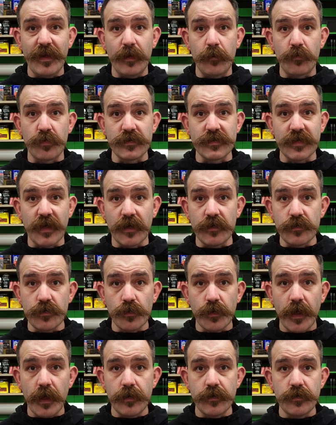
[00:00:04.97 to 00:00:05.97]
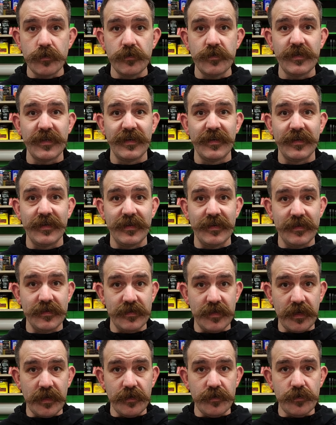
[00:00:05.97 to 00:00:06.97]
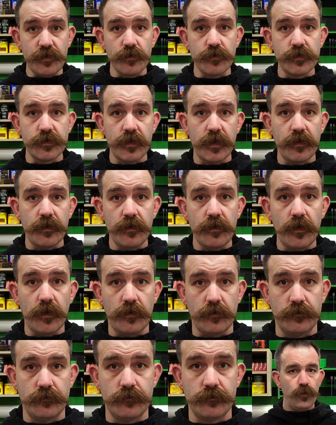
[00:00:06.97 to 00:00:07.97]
in precise locations is easier said than done.